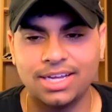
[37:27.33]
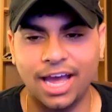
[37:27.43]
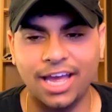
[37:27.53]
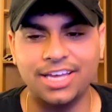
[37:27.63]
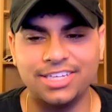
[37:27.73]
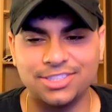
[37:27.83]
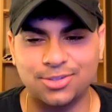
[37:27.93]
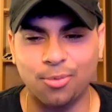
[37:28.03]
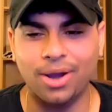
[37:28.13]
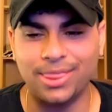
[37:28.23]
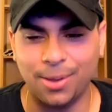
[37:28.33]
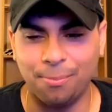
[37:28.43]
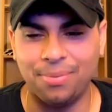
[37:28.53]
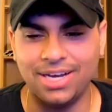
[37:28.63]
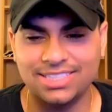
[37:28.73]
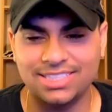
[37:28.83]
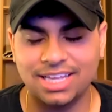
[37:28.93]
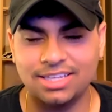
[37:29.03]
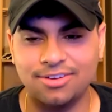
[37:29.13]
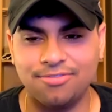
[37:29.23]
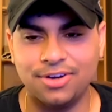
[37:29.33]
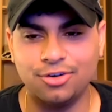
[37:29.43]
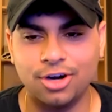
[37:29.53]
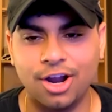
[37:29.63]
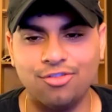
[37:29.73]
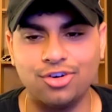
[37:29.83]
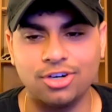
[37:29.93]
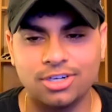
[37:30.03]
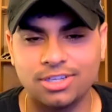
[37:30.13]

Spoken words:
hey, is Dwight the best defender ever?